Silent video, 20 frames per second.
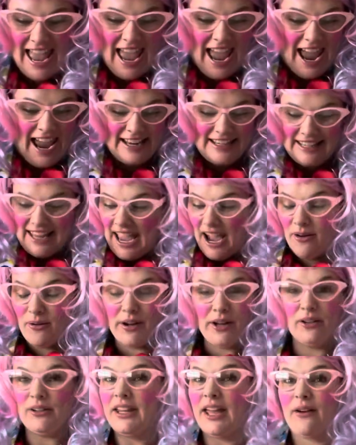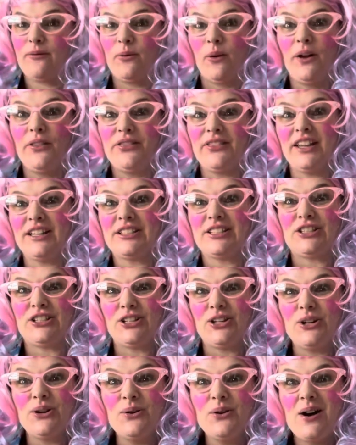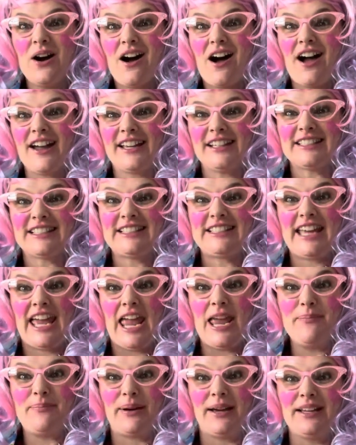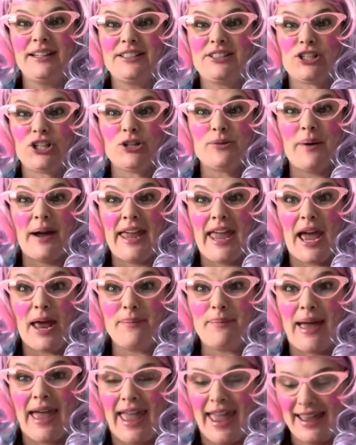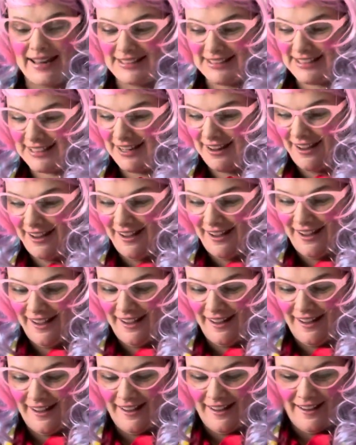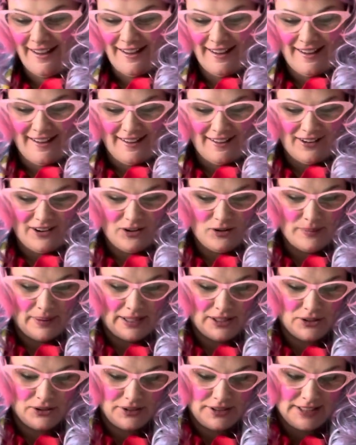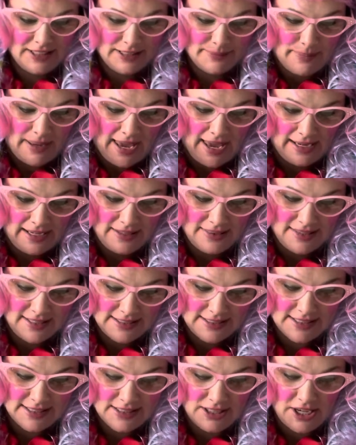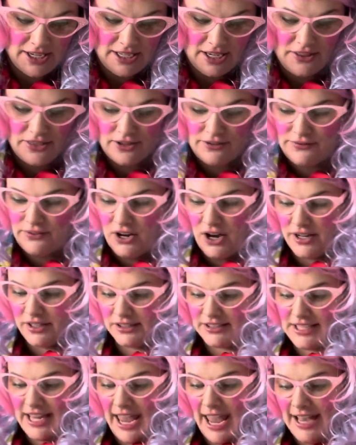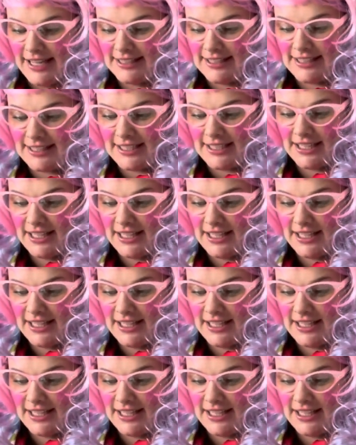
And now I only have one thing to do. I get to tape it to my headband. Oh my goodness, Maggie, this is like the final test.